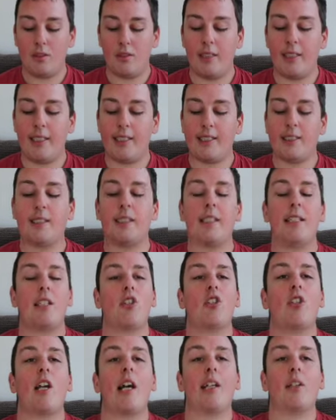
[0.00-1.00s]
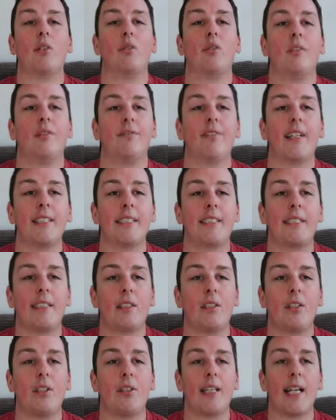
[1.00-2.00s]
into this channel, investing in
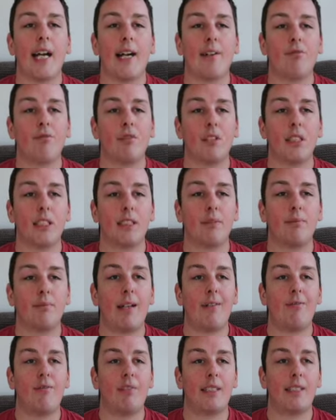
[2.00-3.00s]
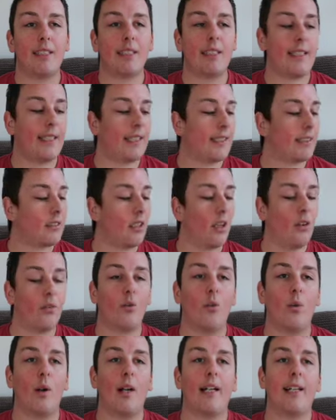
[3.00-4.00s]
new cameras, memory sticks,
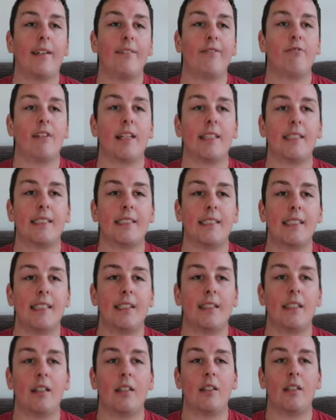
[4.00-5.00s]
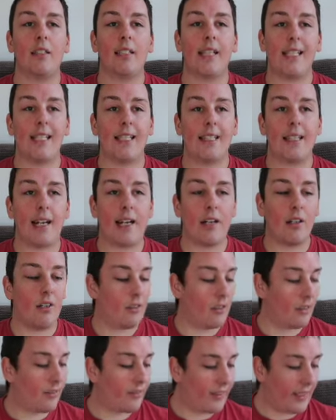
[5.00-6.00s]
software for editing and any of that
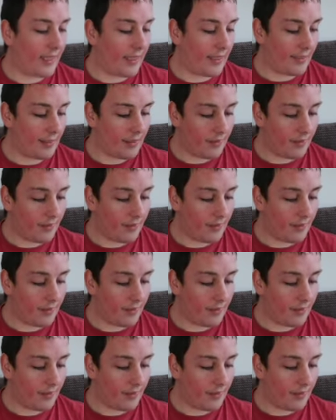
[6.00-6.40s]
kind of thing.